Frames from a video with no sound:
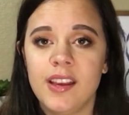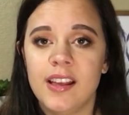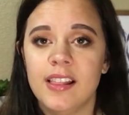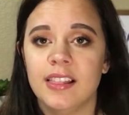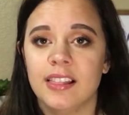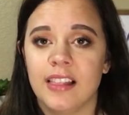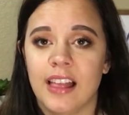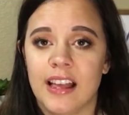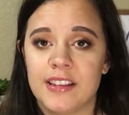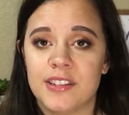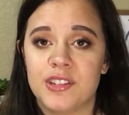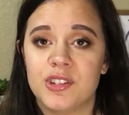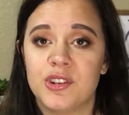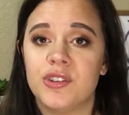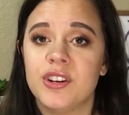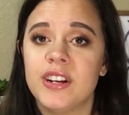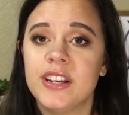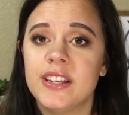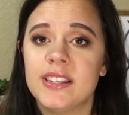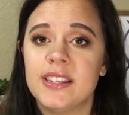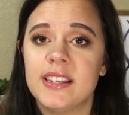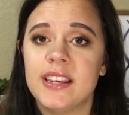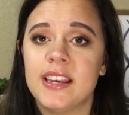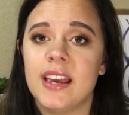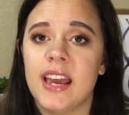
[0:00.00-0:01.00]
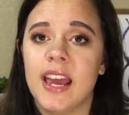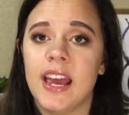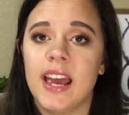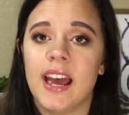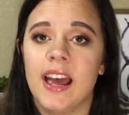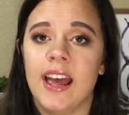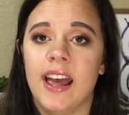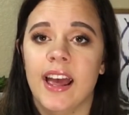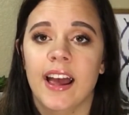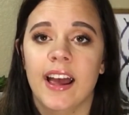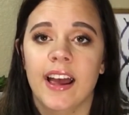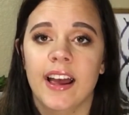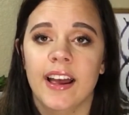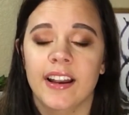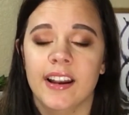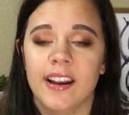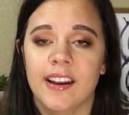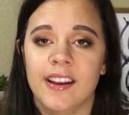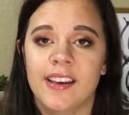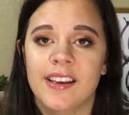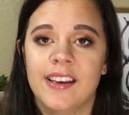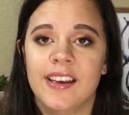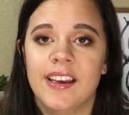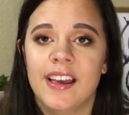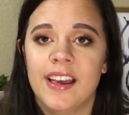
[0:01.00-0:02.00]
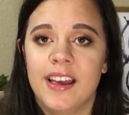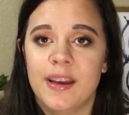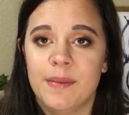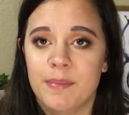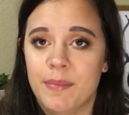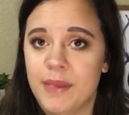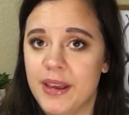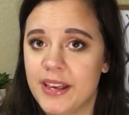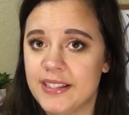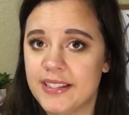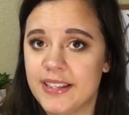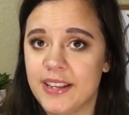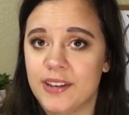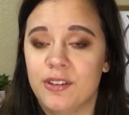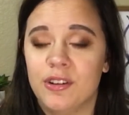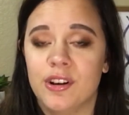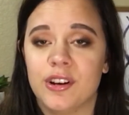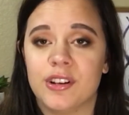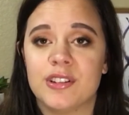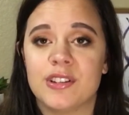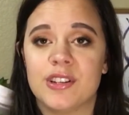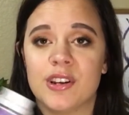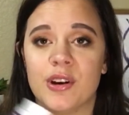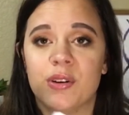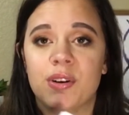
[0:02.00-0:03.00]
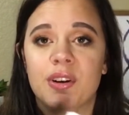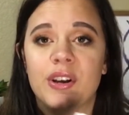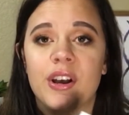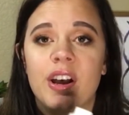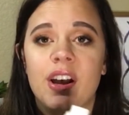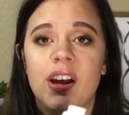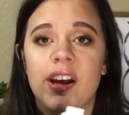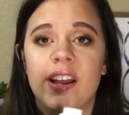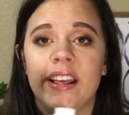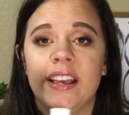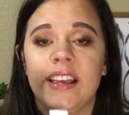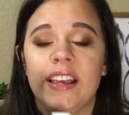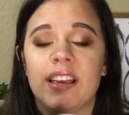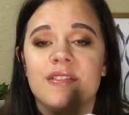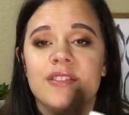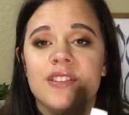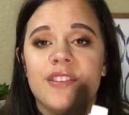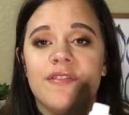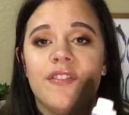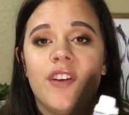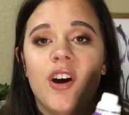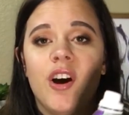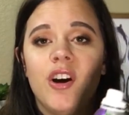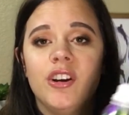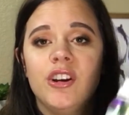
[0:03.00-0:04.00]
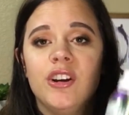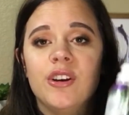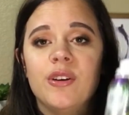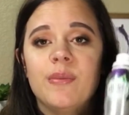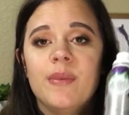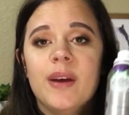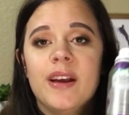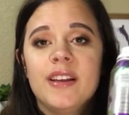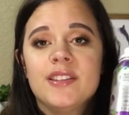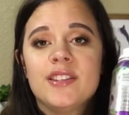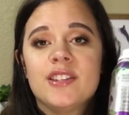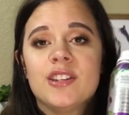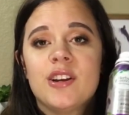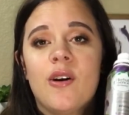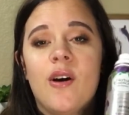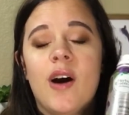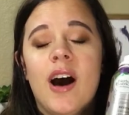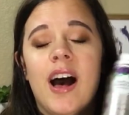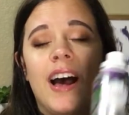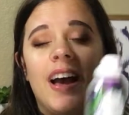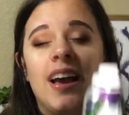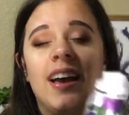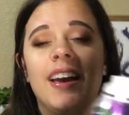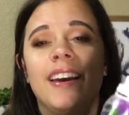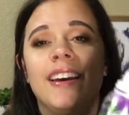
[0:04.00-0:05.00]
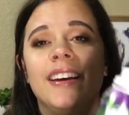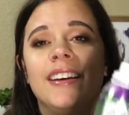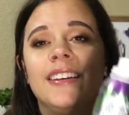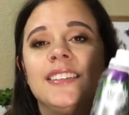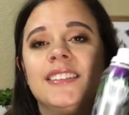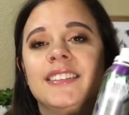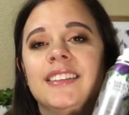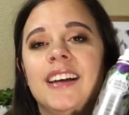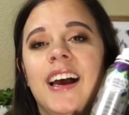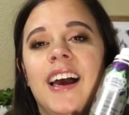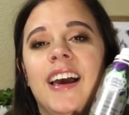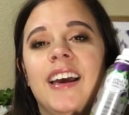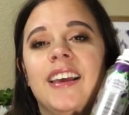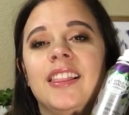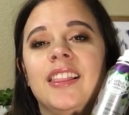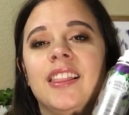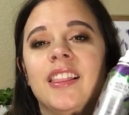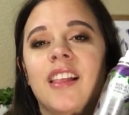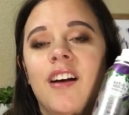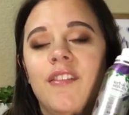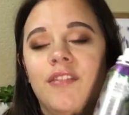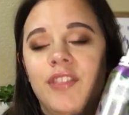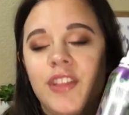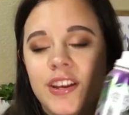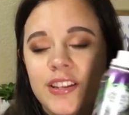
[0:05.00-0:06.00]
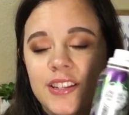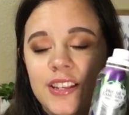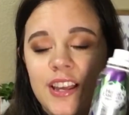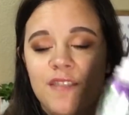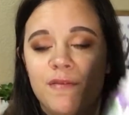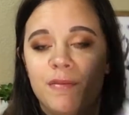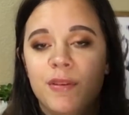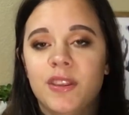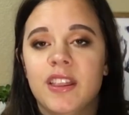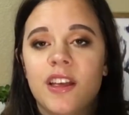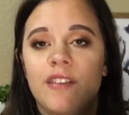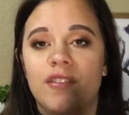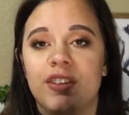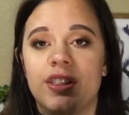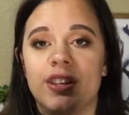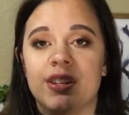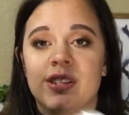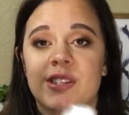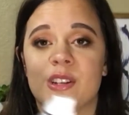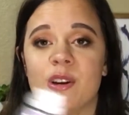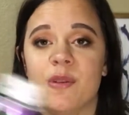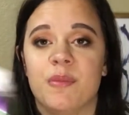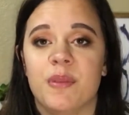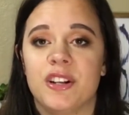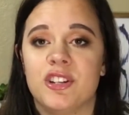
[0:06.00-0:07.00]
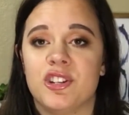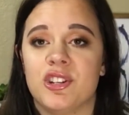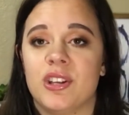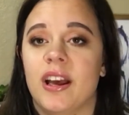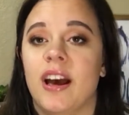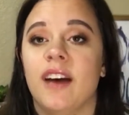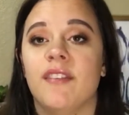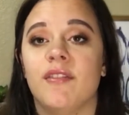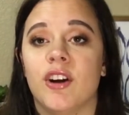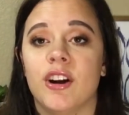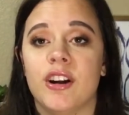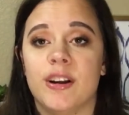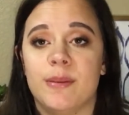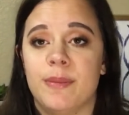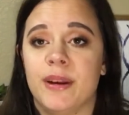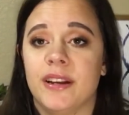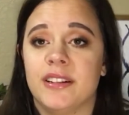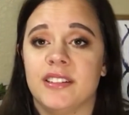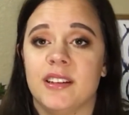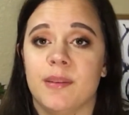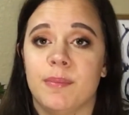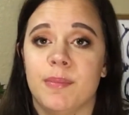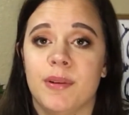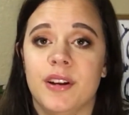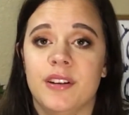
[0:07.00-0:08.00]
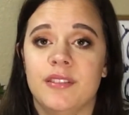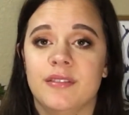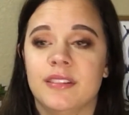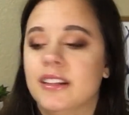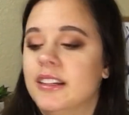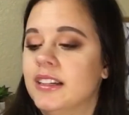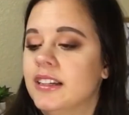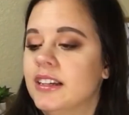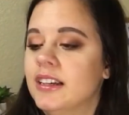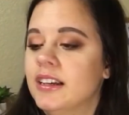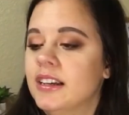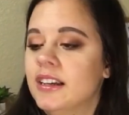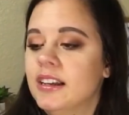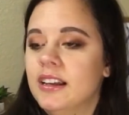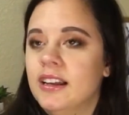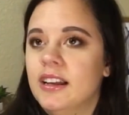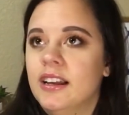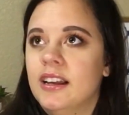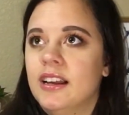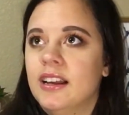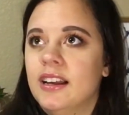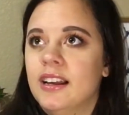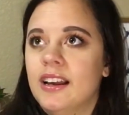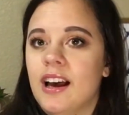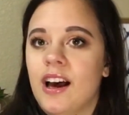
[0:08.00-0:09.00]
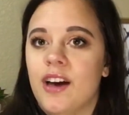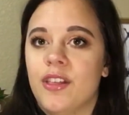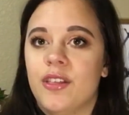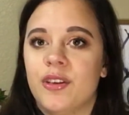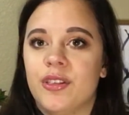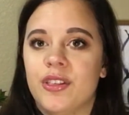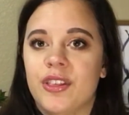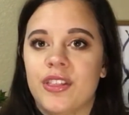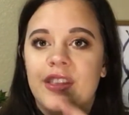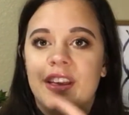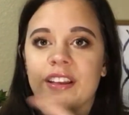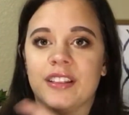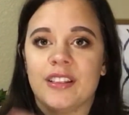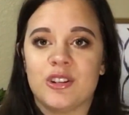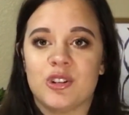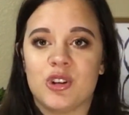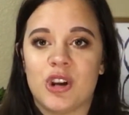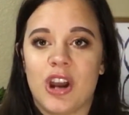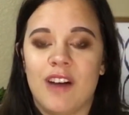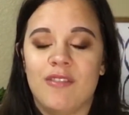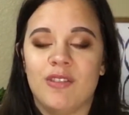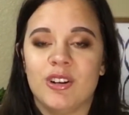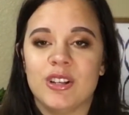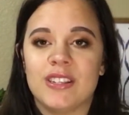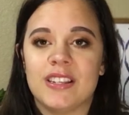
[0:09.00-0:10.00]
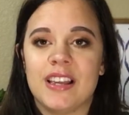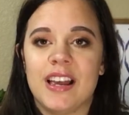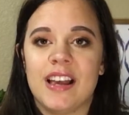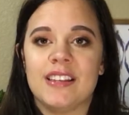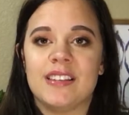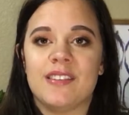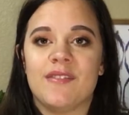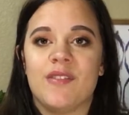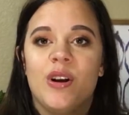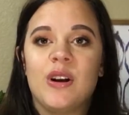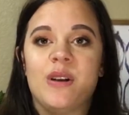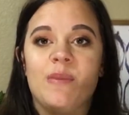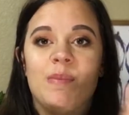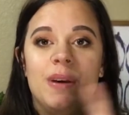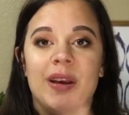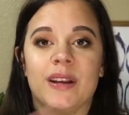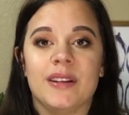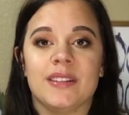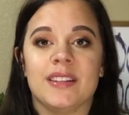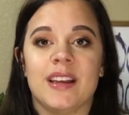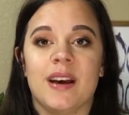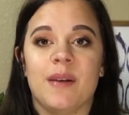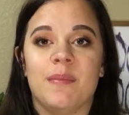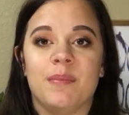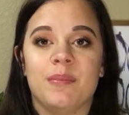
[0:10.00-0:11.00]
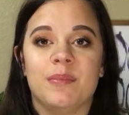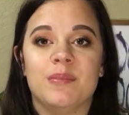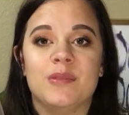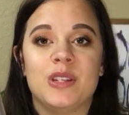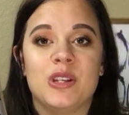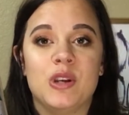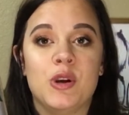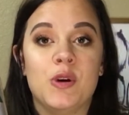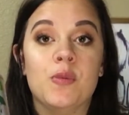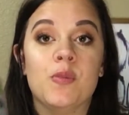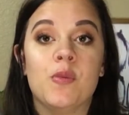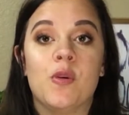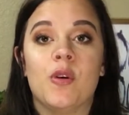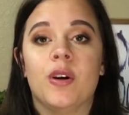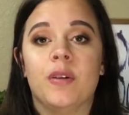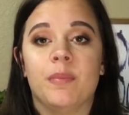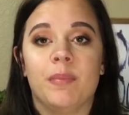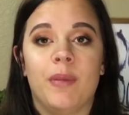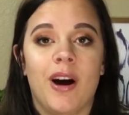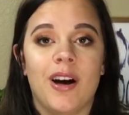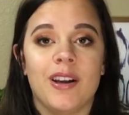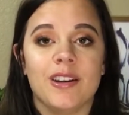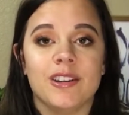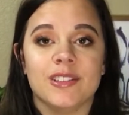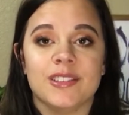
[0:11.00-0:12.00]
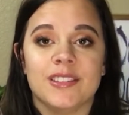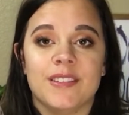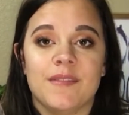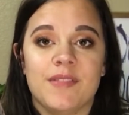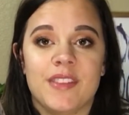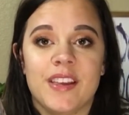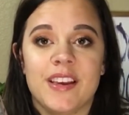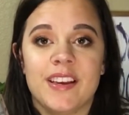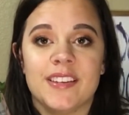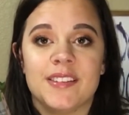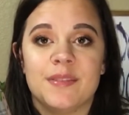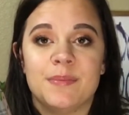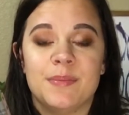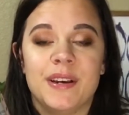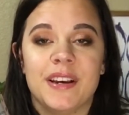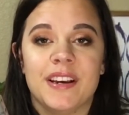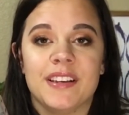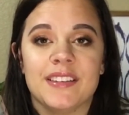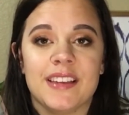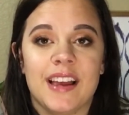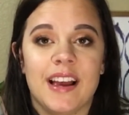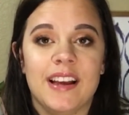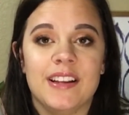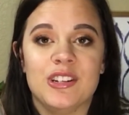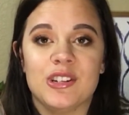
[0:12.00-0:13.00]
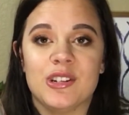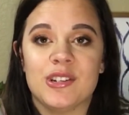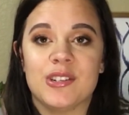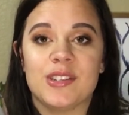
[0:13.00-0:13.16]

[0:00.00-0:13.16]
less greasy and makes it look so good and gives it volume. And so I love this. I've been loving this so much that I've already picked up other than like the travel size, I've already picked up 2 more bottles of this because I